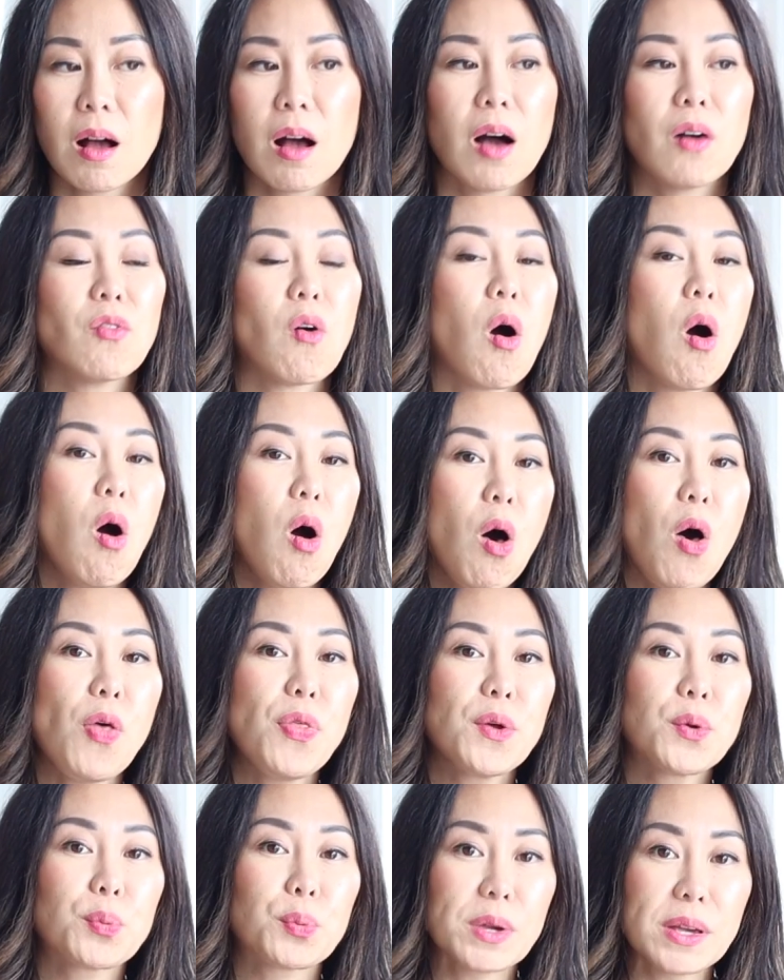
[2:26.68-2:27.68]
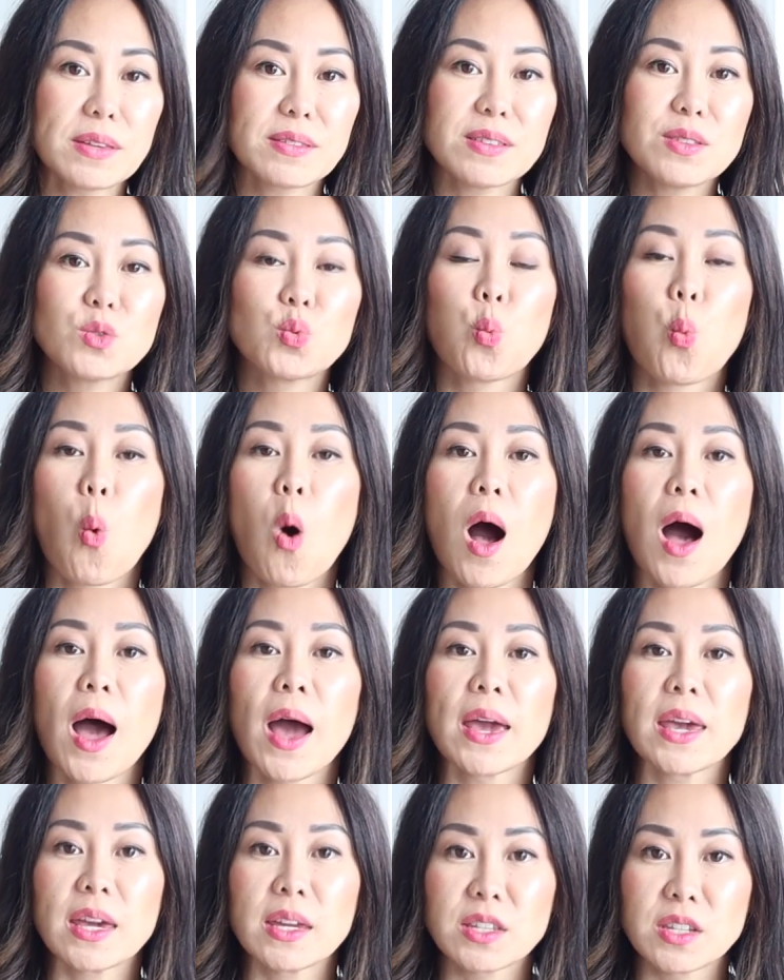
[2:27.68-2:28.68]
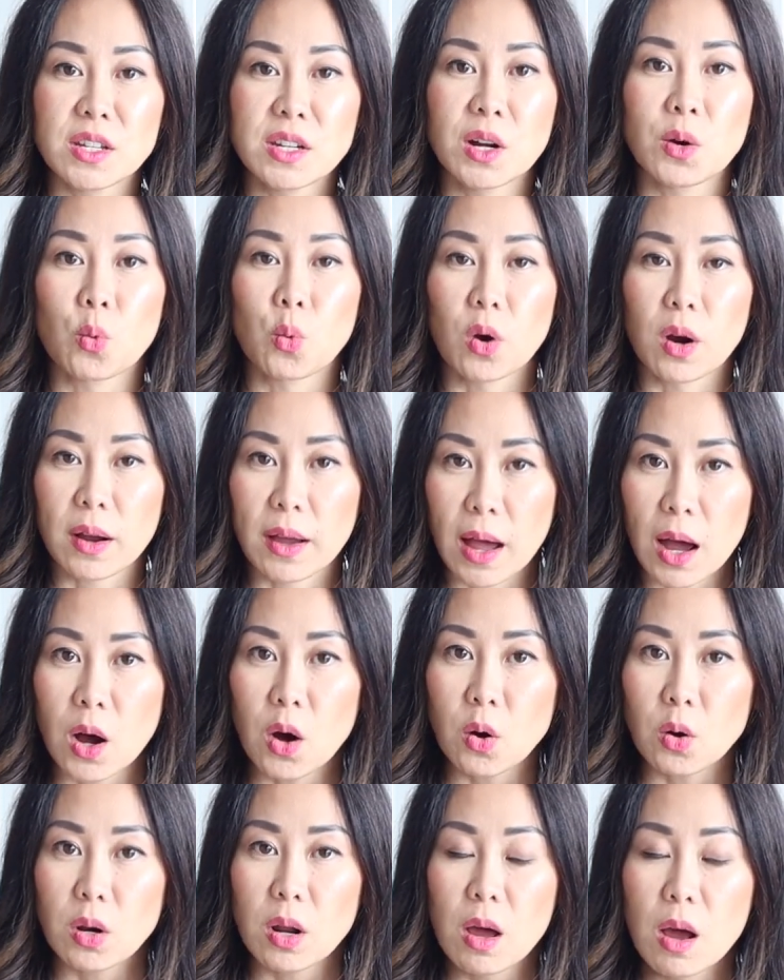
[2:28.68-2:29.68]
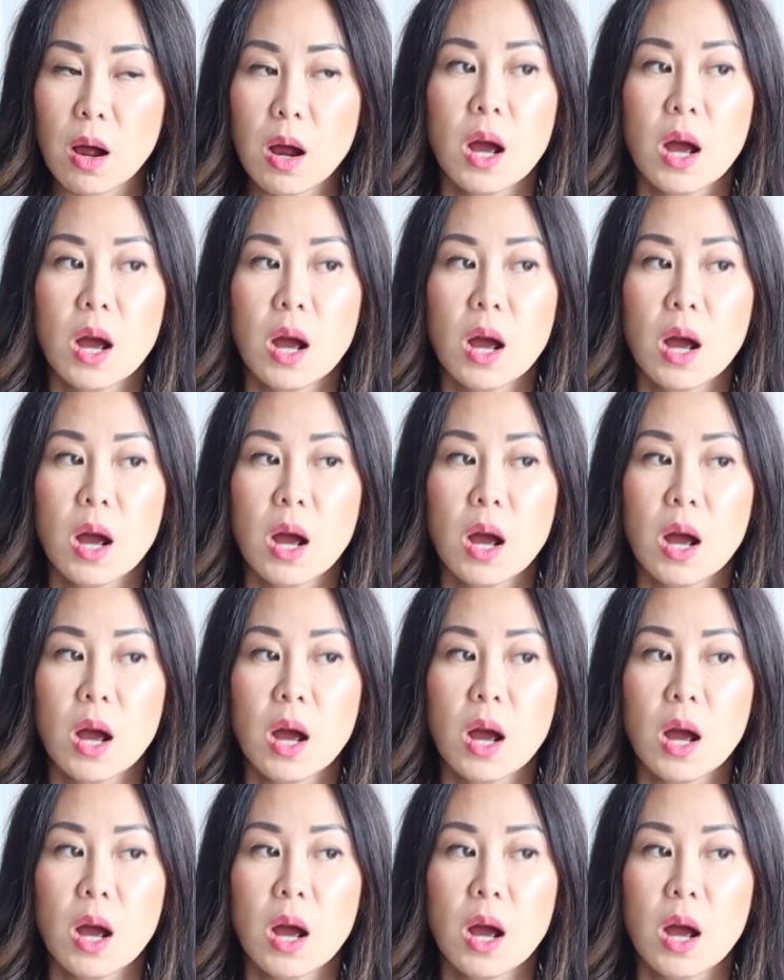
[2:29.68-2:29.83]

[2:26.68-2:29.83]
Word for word: of all the reasons why it didn't work out